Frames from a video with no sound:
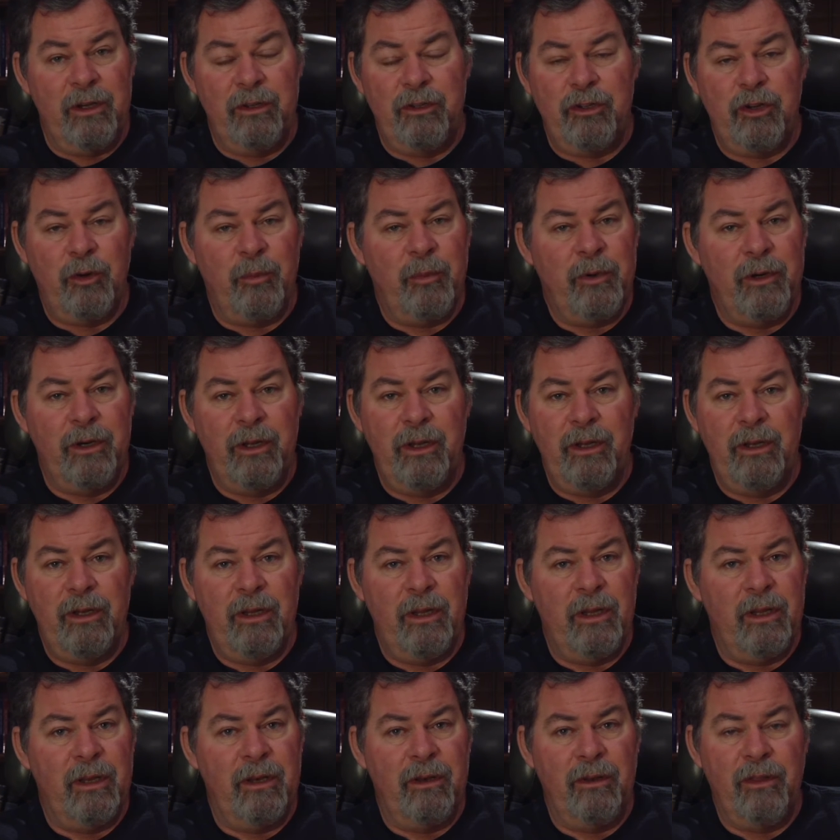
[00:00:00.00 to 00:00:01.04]
interpreted
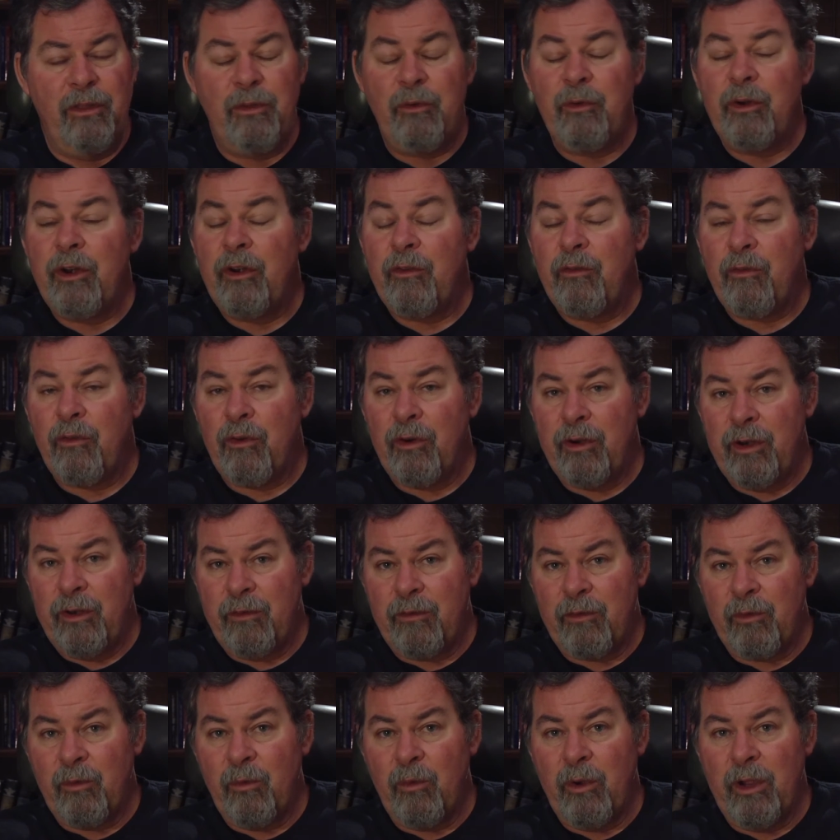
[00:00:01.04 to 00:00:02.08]
in three or four
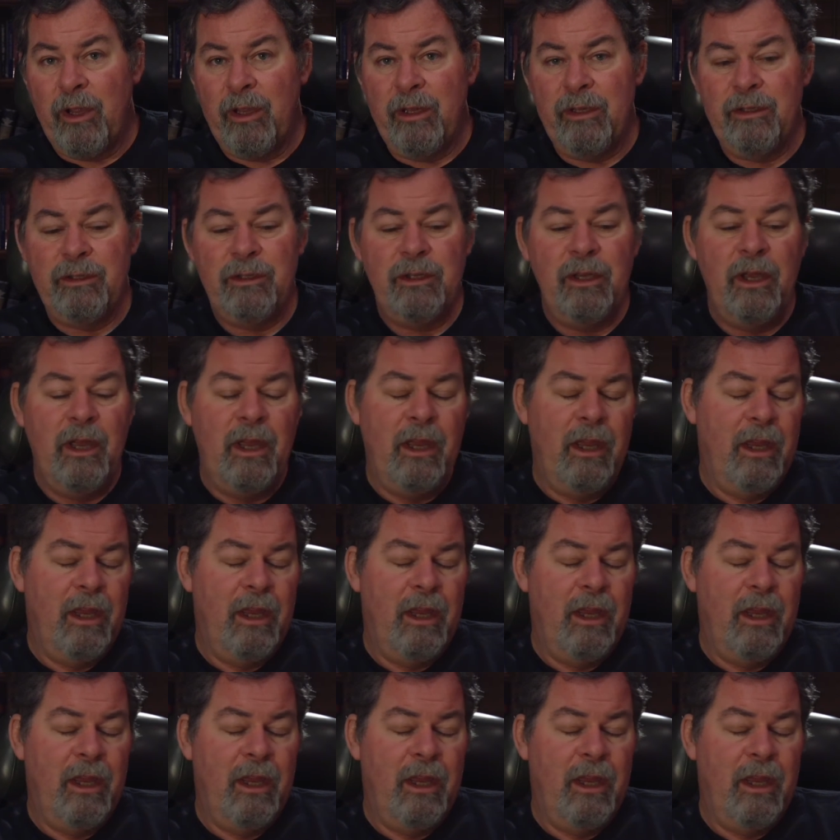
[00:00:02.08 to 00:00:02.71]
different ways